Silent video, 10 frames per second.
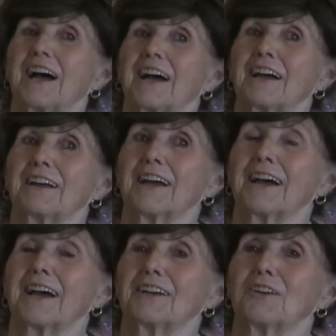I
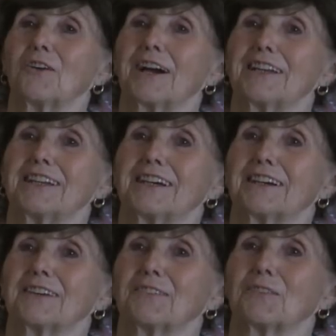had no
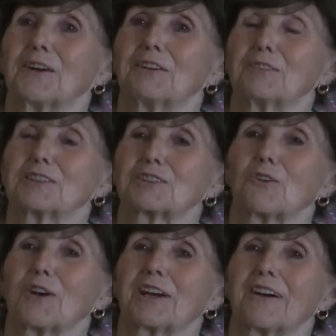idea what was
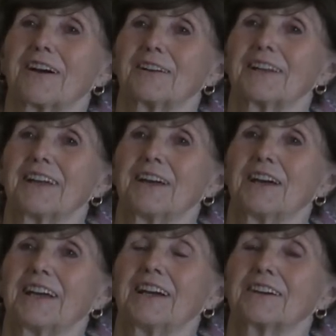going on.
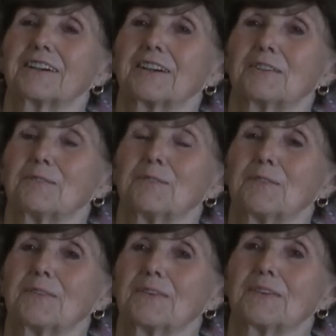Here comes
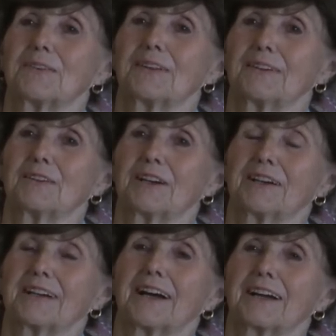a,
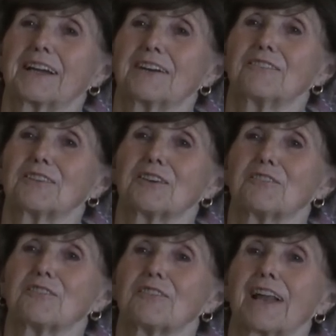uh, a gift of
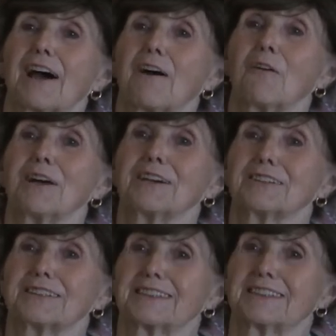
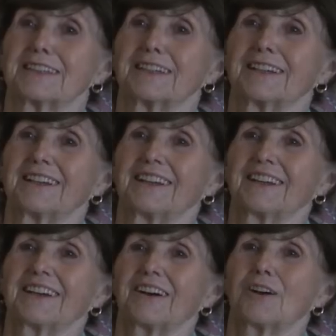flowers
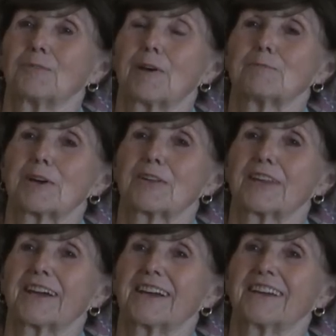on my
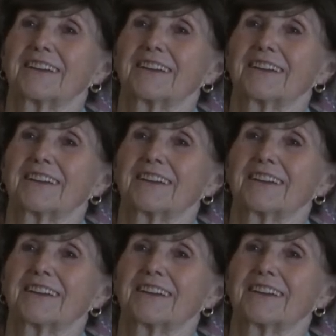birthday.